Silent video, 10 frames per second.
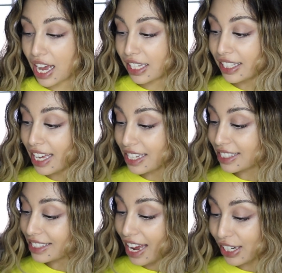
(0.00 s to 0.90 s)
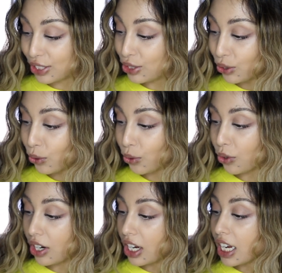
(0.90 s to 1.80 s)
Yes, I do.
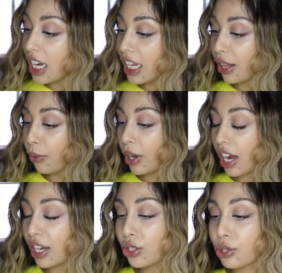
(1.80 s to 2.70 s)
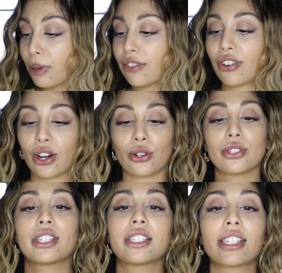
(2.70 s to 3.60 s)
And the way I use my freckles
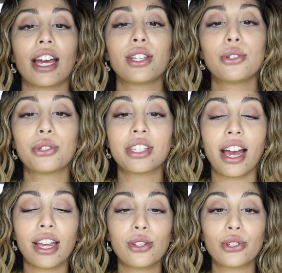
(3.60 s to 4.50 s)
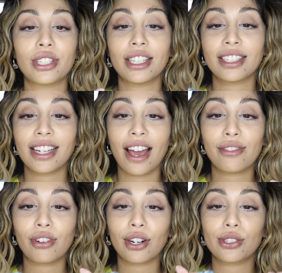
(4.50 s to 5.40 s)
is I use this to add
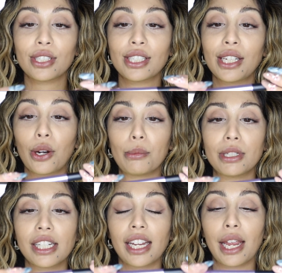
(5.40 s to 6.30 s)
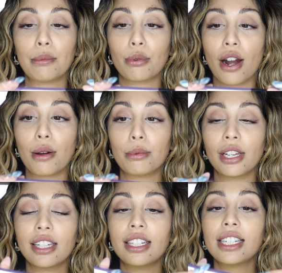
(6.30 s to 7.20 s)
freckles. This is the Urban Decay Brow
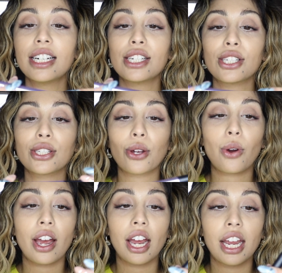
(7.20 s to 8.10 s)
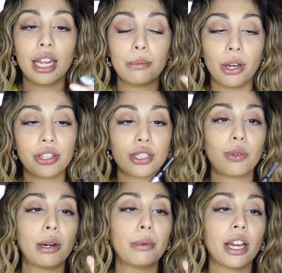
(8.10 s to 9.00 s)
Blade. So I had bought this a
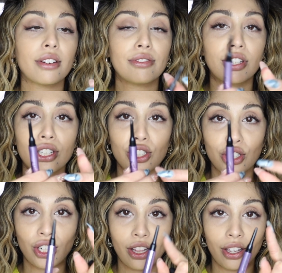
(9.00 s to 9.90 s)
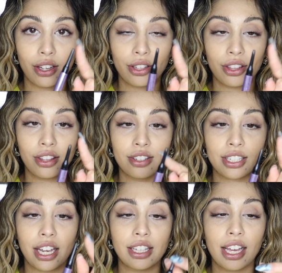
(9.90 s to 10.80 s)
while back, finished the
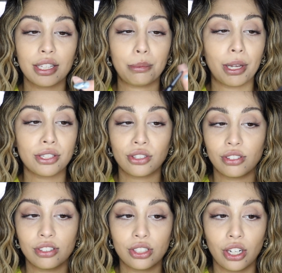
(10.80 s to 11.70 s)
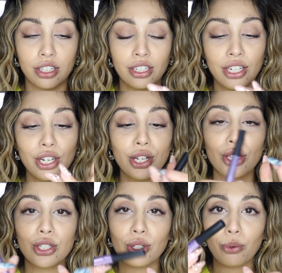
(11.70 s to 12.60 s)
side that had the pencil done.
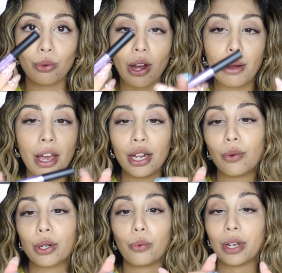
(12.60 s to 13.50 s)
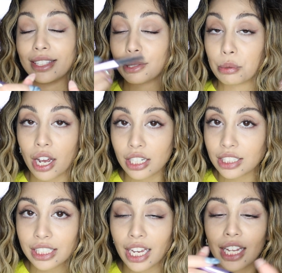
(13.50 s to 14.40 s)
So I didn't want to waste the product
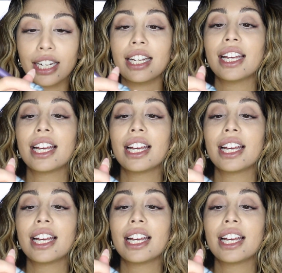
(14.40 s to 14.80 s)
again.